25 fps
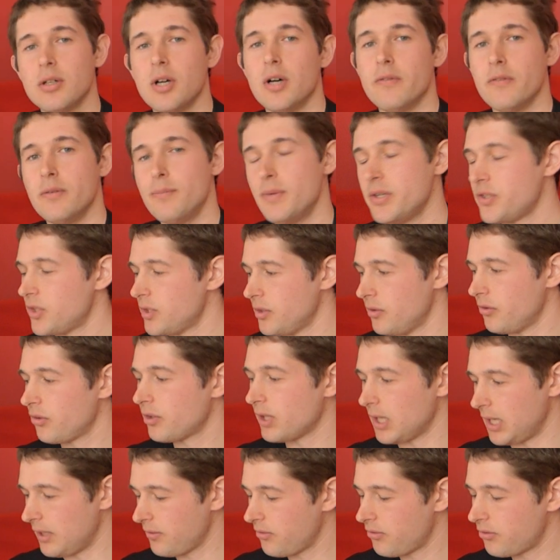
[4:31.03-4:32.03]
of emissions
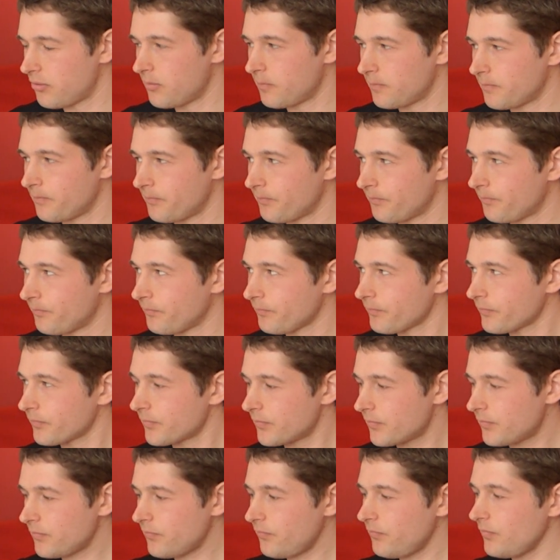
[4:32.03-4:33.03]
cuts.
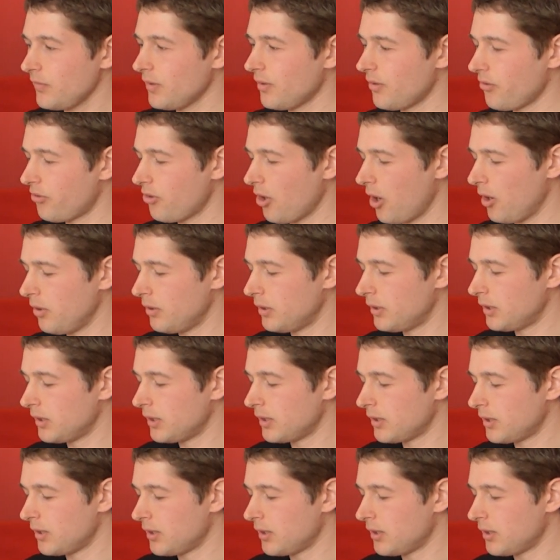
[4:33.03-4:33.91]
So,